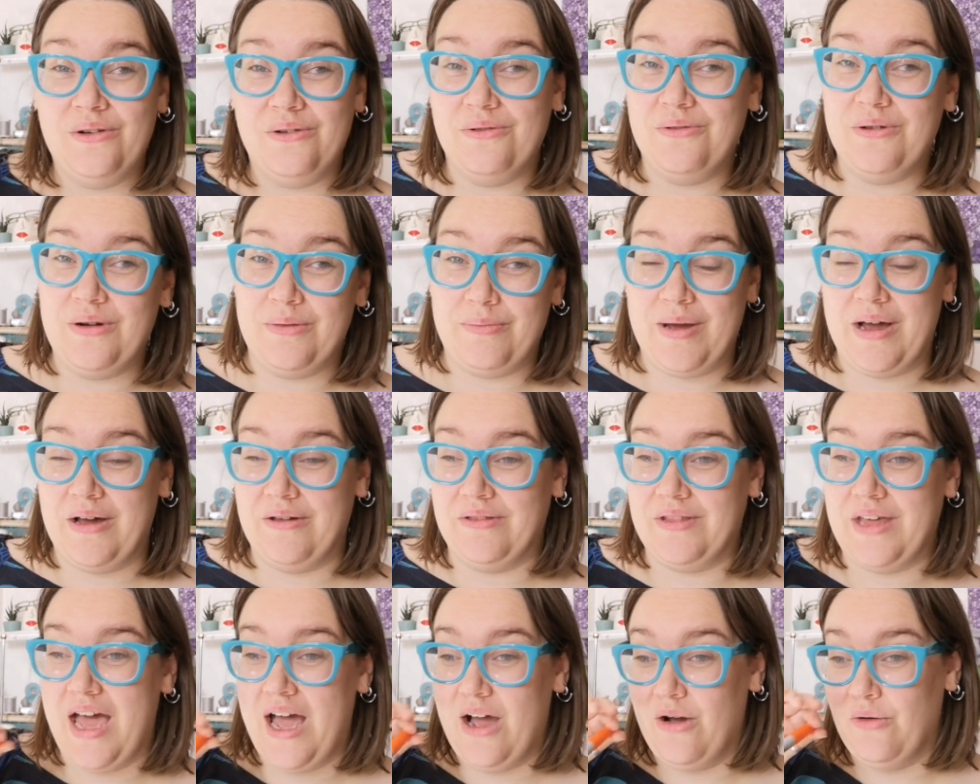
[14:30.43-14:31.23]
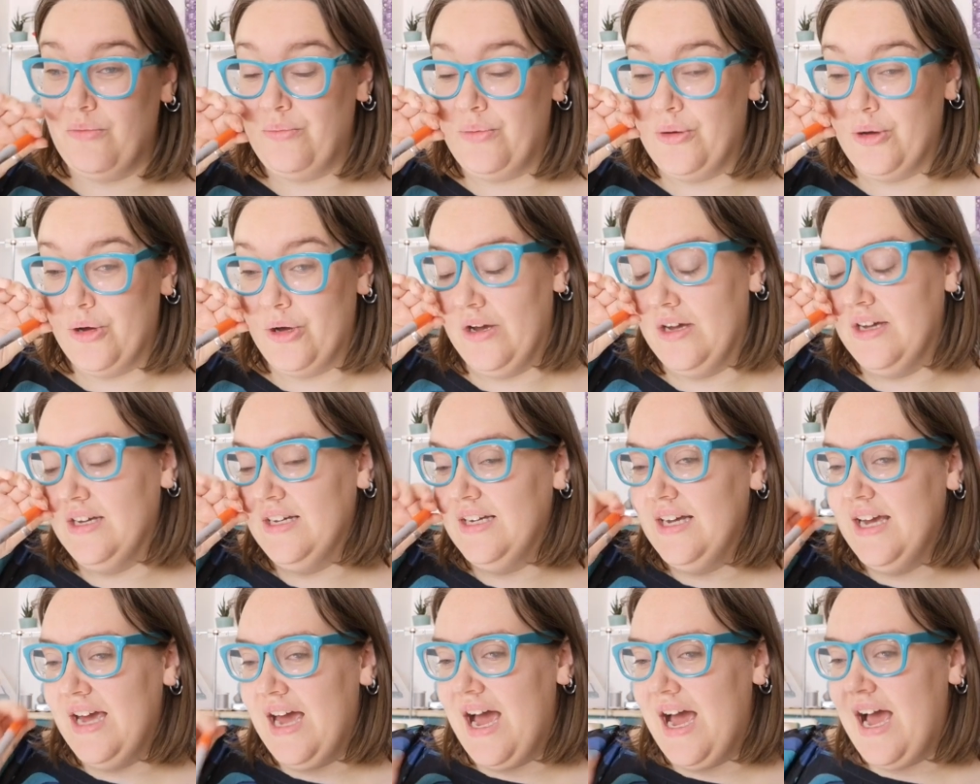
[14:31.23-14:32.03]
All about the output
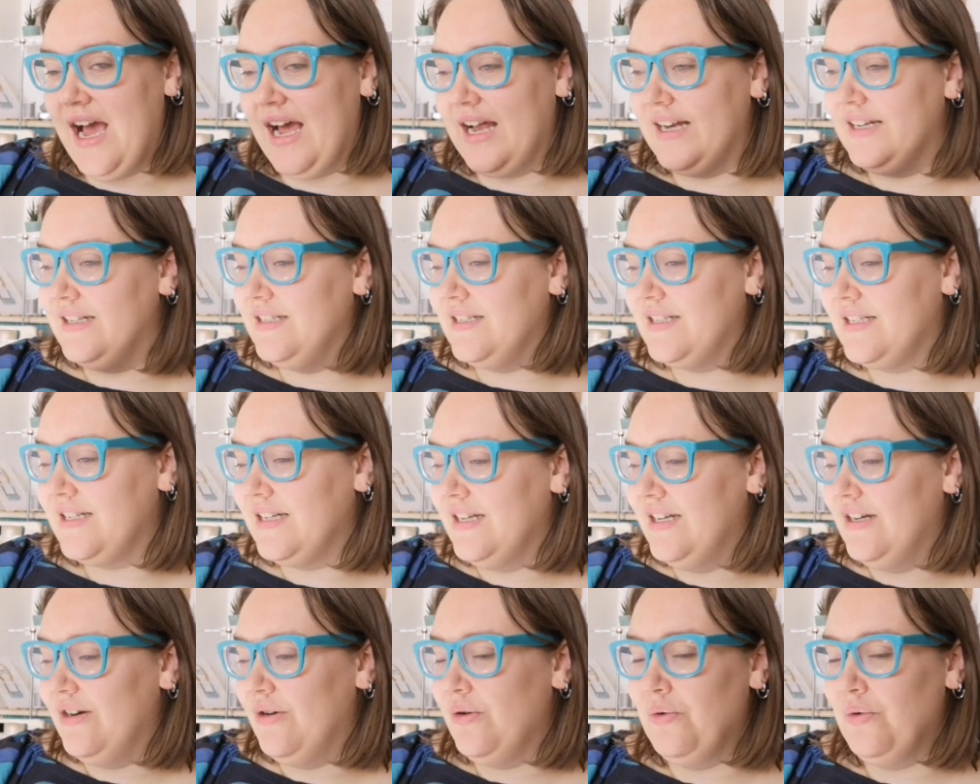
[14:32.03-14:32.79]
and